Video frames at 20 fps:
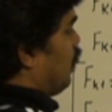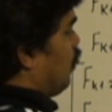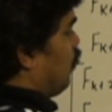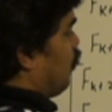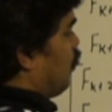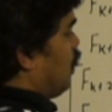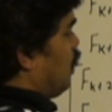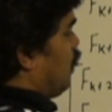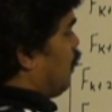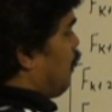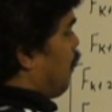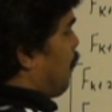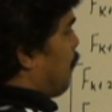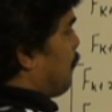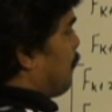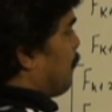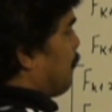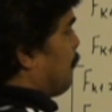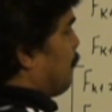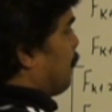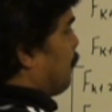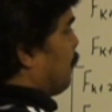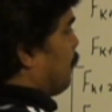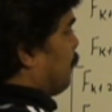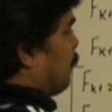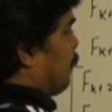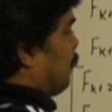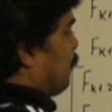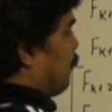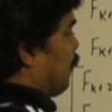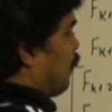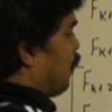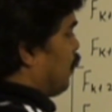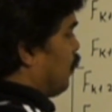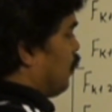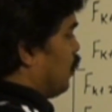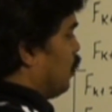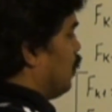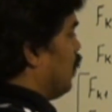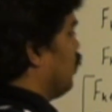fk.
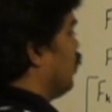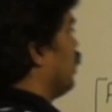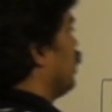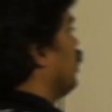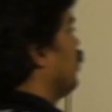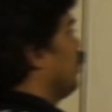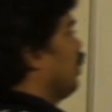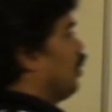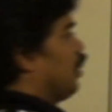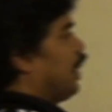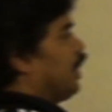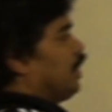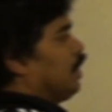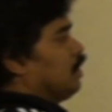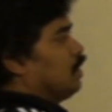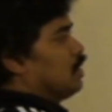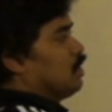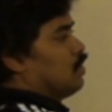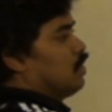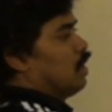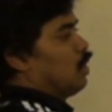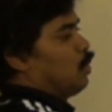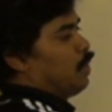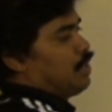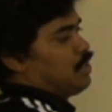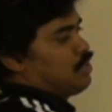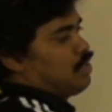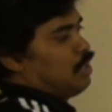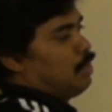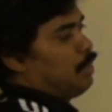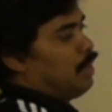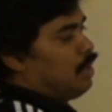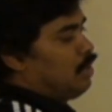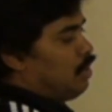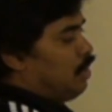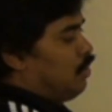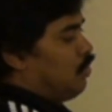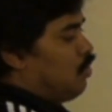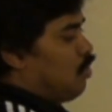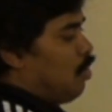So basically we are writing this equation in a
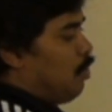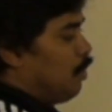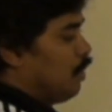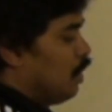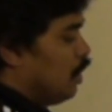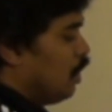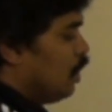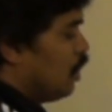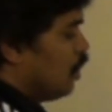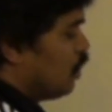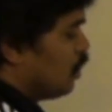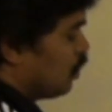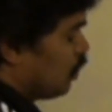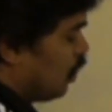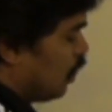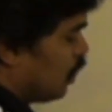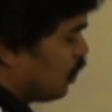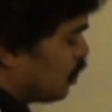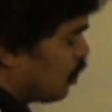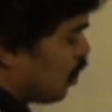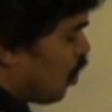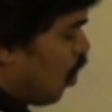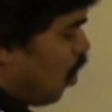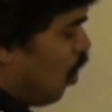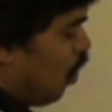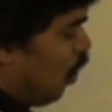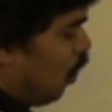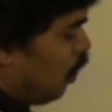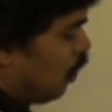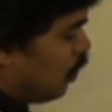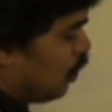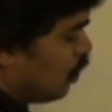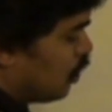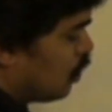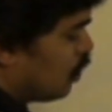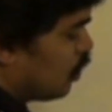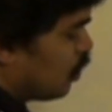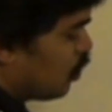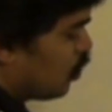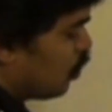matrix form. Let's call
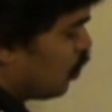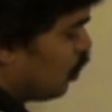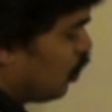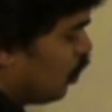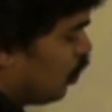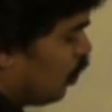this is